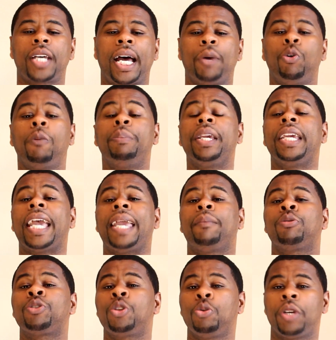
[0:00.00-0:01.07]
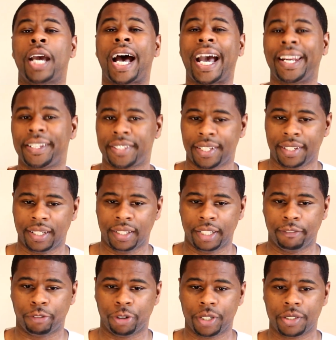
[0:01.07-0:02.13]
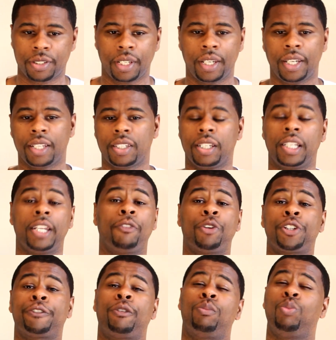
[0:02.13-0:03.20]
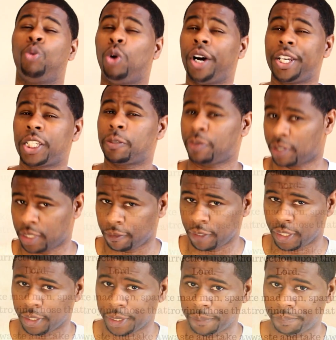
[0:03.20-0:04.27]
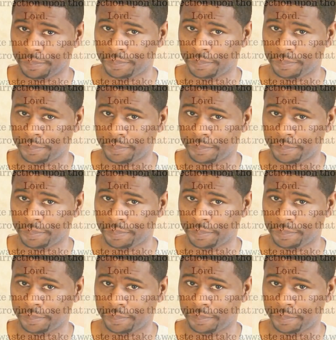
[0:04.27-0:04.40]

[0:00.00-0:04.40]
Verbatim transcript: High will be able to guide us and deliver us. Deliver us from what specifically?